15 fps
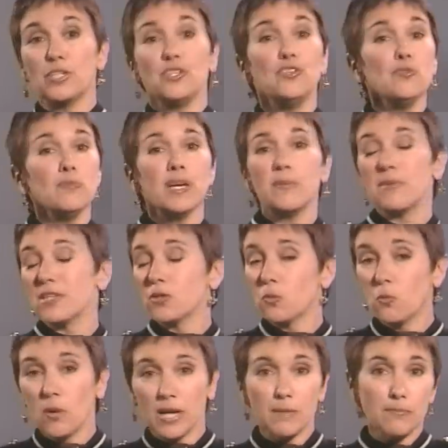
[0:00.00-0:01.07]
when you may be
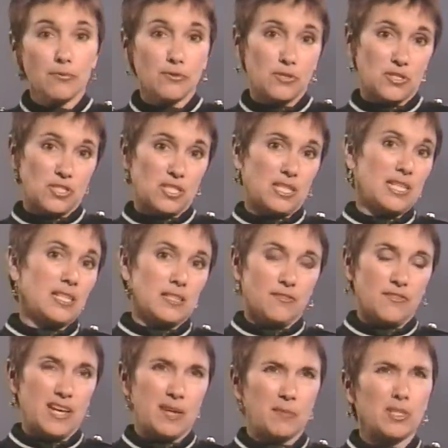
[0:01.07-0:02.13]
the one person in
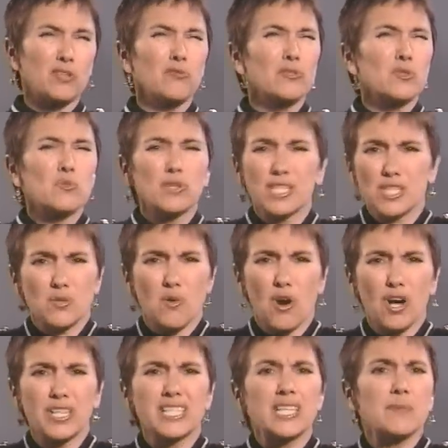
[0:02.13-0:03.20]
the family who has worked so
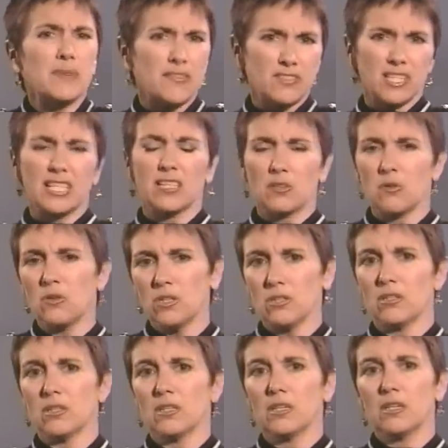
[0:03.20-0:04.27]
hard to keep everything in
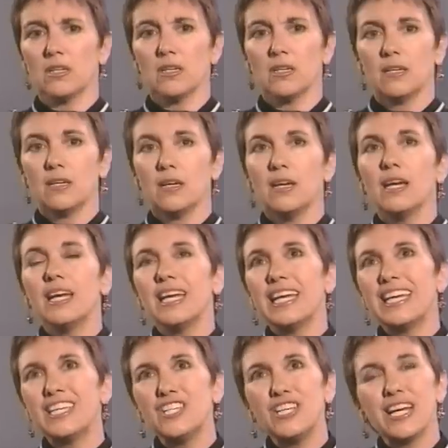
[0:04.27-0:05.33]
order.
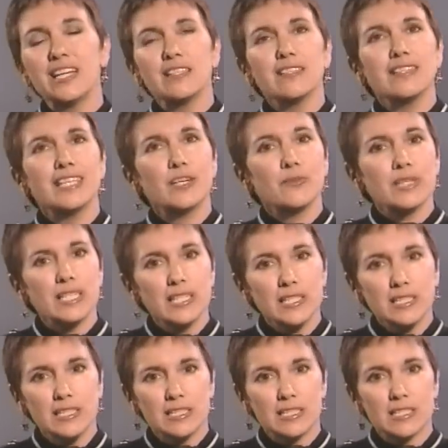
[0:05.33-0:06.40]
And yet there
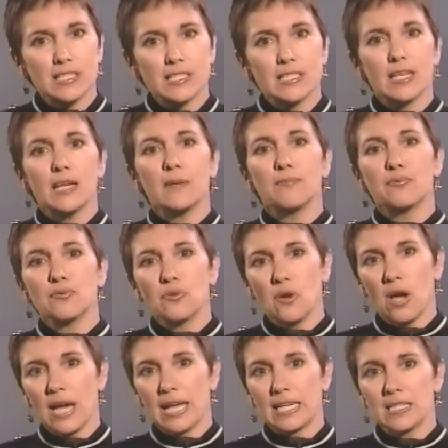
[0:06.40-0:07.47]
is a
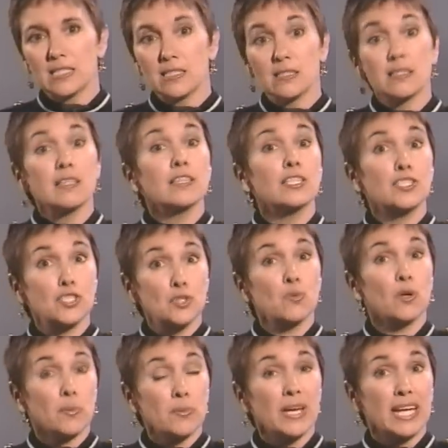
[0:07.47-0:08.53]
price that
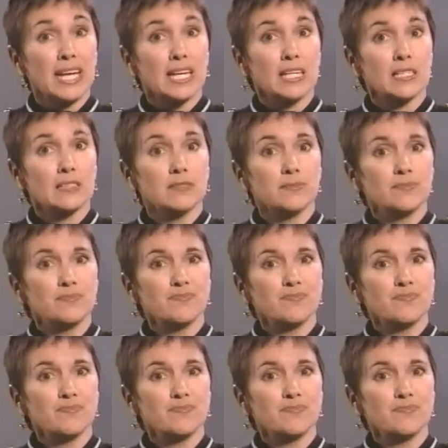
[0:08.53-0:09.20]
you are paying.